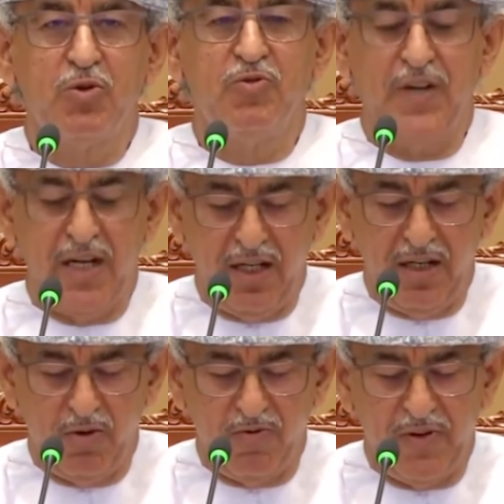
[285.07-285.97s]

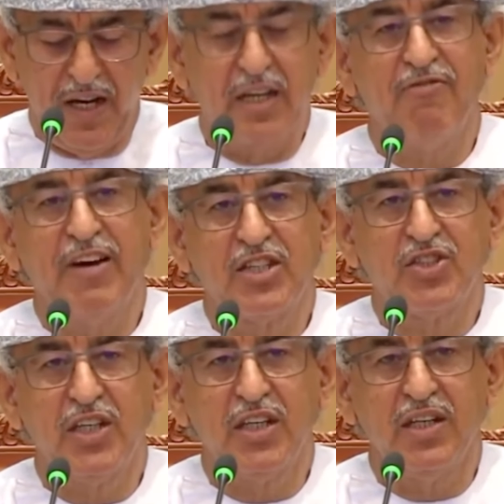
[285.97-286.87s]
to find a
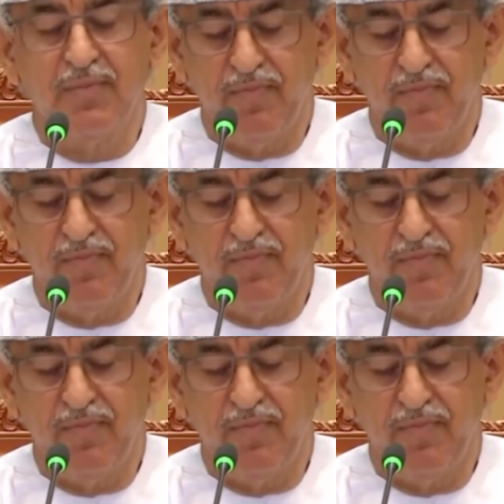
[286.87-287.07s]
vaccine.